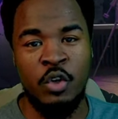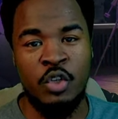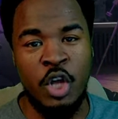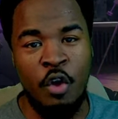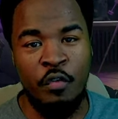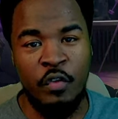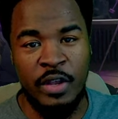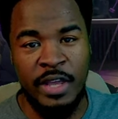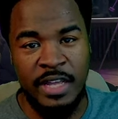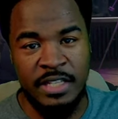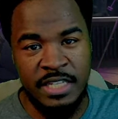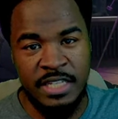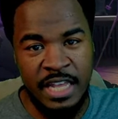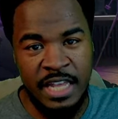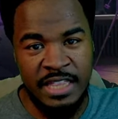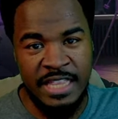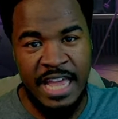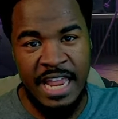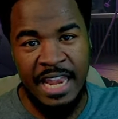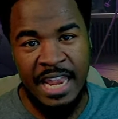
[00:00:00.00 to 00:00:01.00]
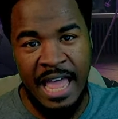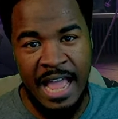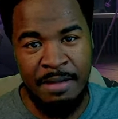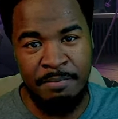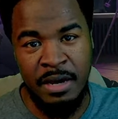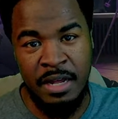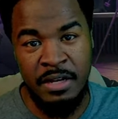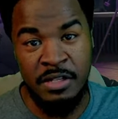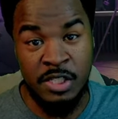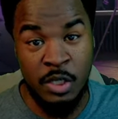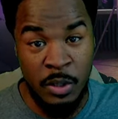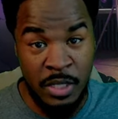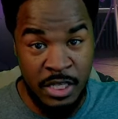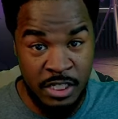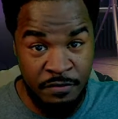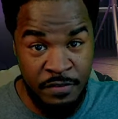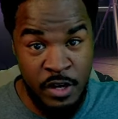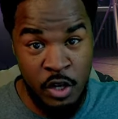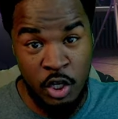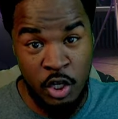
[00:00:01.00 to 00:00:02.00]
Don't forget to hit that like button so this
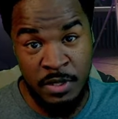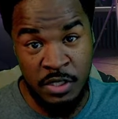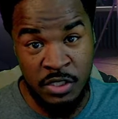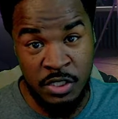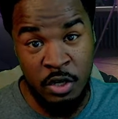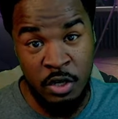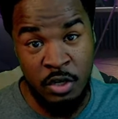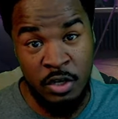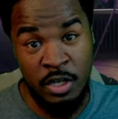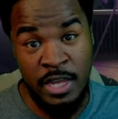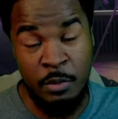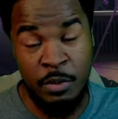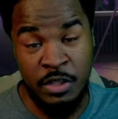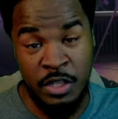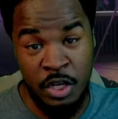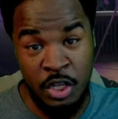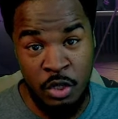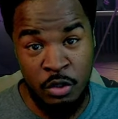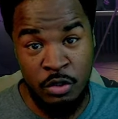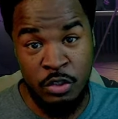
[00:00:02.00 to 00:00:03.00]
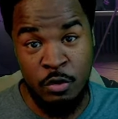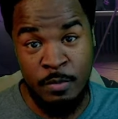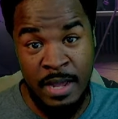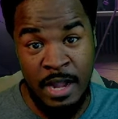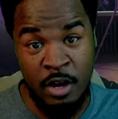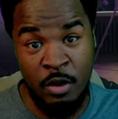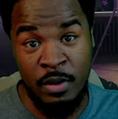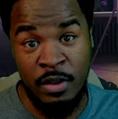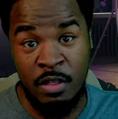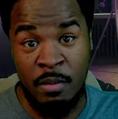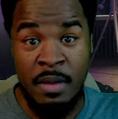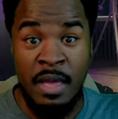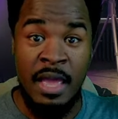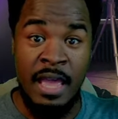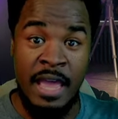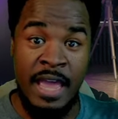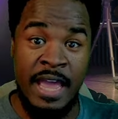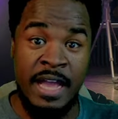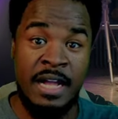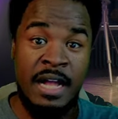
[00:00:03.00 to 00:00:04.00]
video can be circulated within the YouTube algorithm
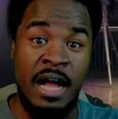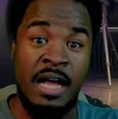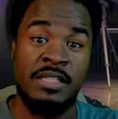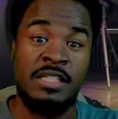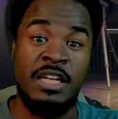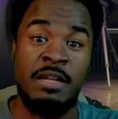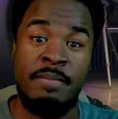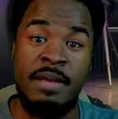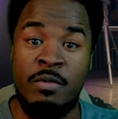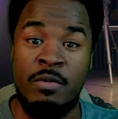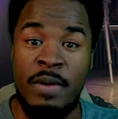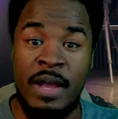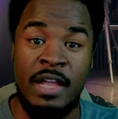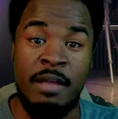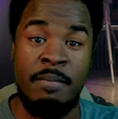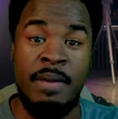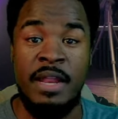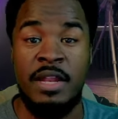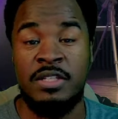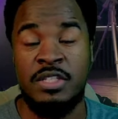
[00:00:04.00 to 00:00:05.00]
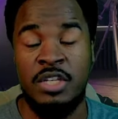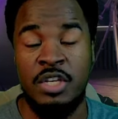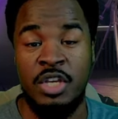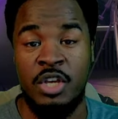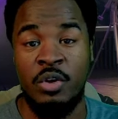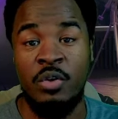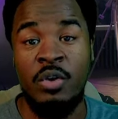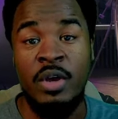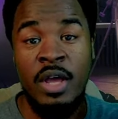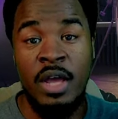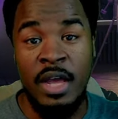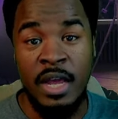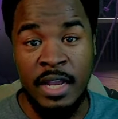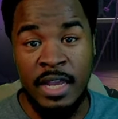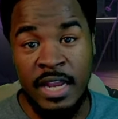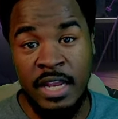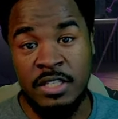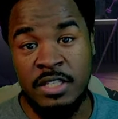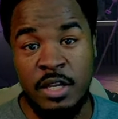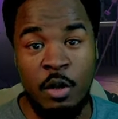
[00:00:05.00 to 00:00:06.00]
and constantly be recommended to you.
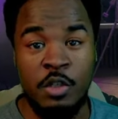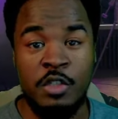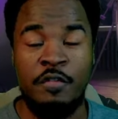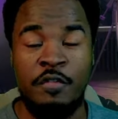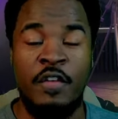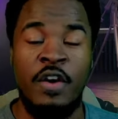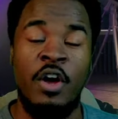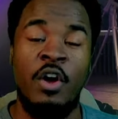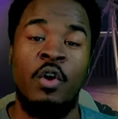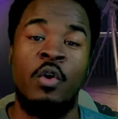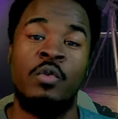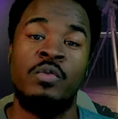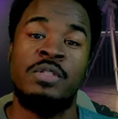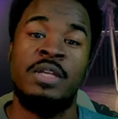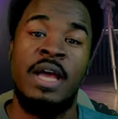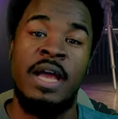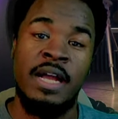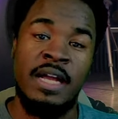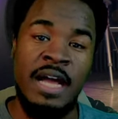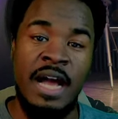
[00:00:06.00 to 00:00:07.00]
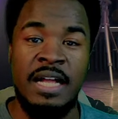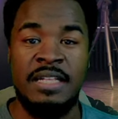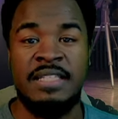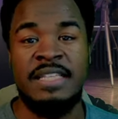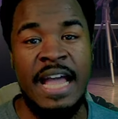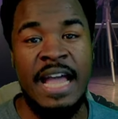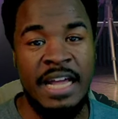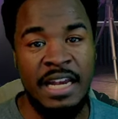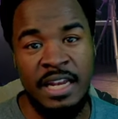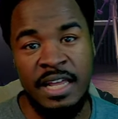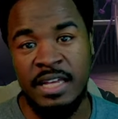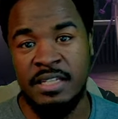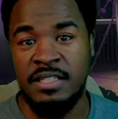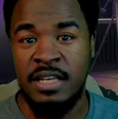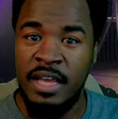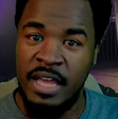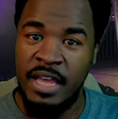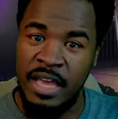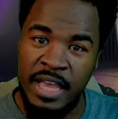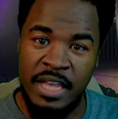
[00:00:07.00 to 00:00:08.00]
Get into those phones, contact lists,
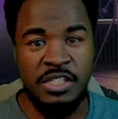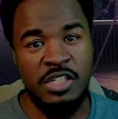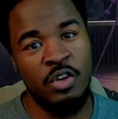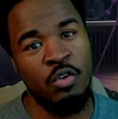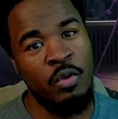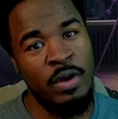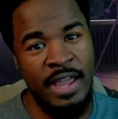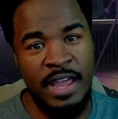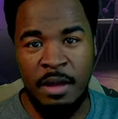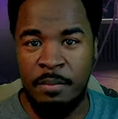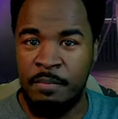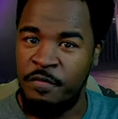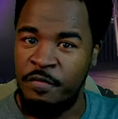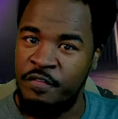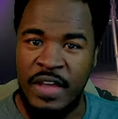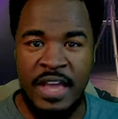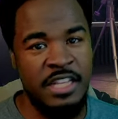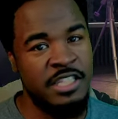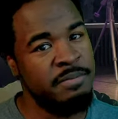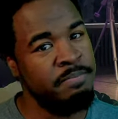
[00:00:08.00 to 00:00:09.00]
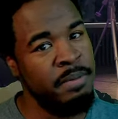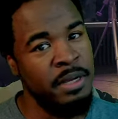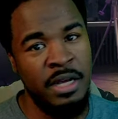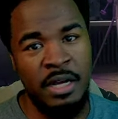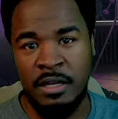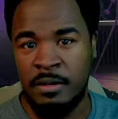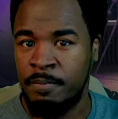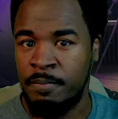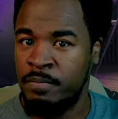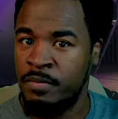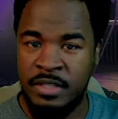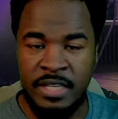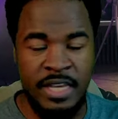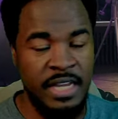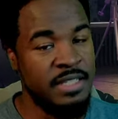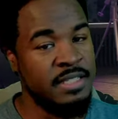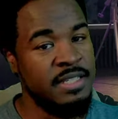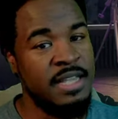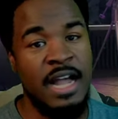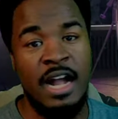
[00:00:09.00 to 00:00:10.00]
Instagram, Facebook,
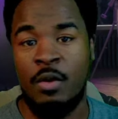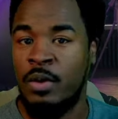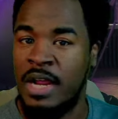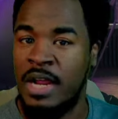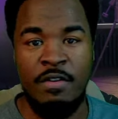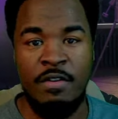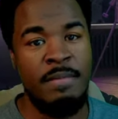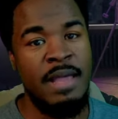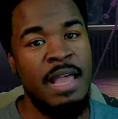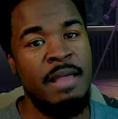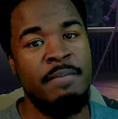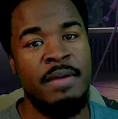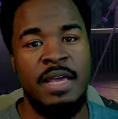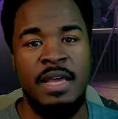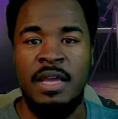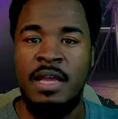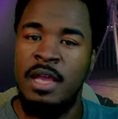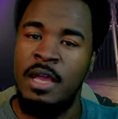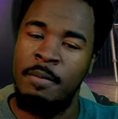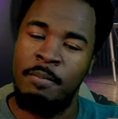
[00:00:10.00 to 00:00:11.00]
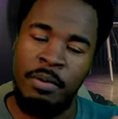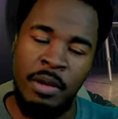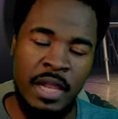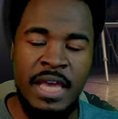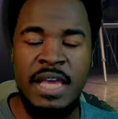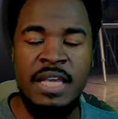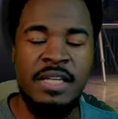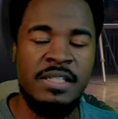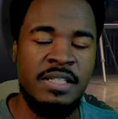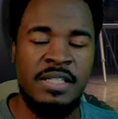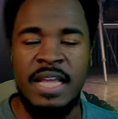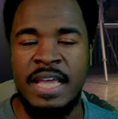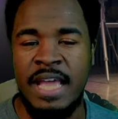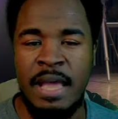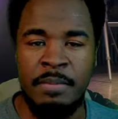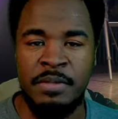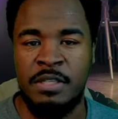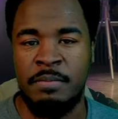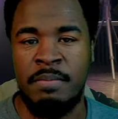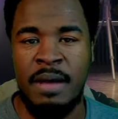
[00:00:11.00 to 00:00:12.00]
TikTok, whatever it may be. Please
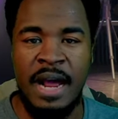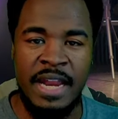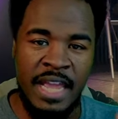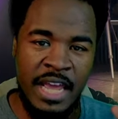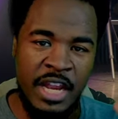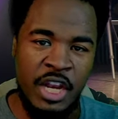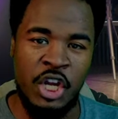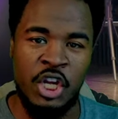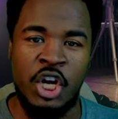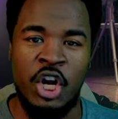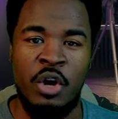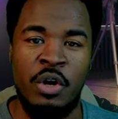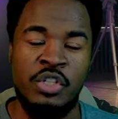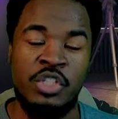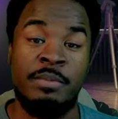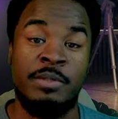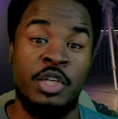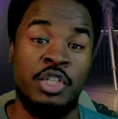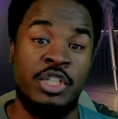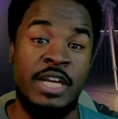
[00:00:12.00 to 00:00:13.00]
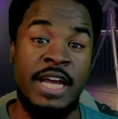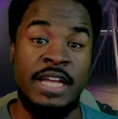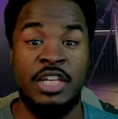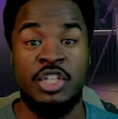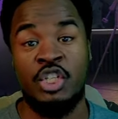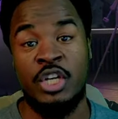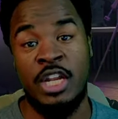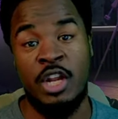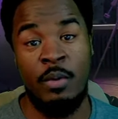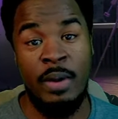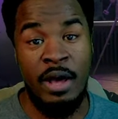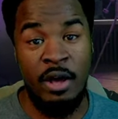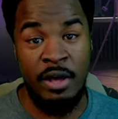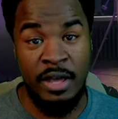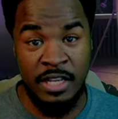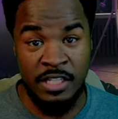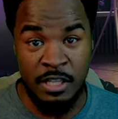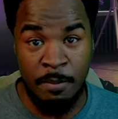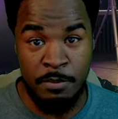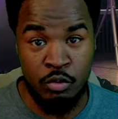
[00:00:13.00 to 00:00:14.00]
DM somebody and encourage them to check this channel out
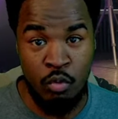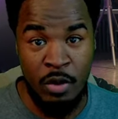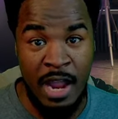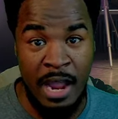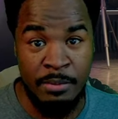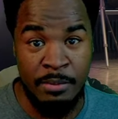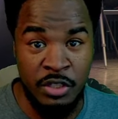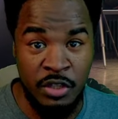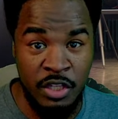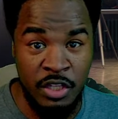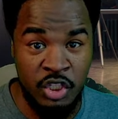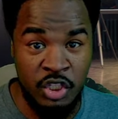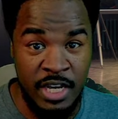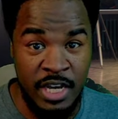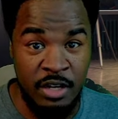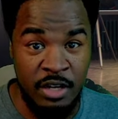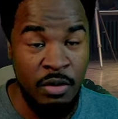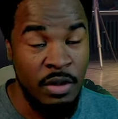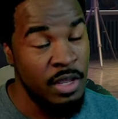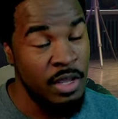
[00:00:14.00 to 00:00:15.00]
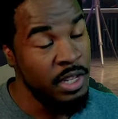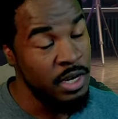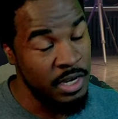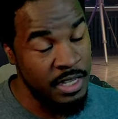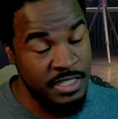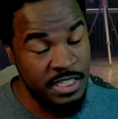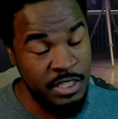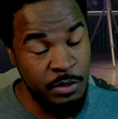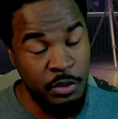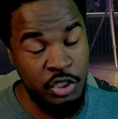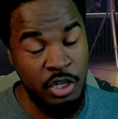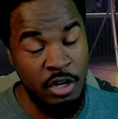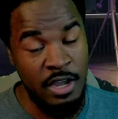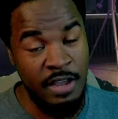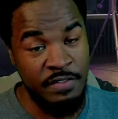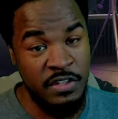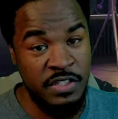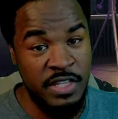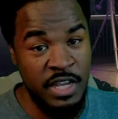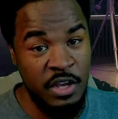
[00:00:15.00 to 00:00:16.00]
and subscribe to the channel. Let's see what y'all
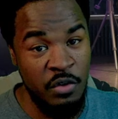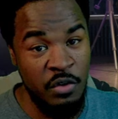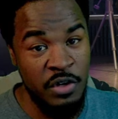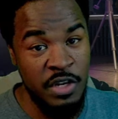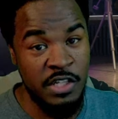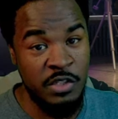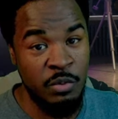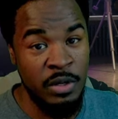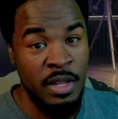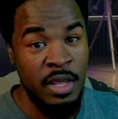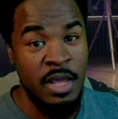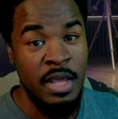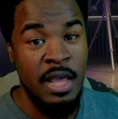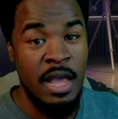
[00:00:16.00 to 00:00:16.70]
have to say on this one.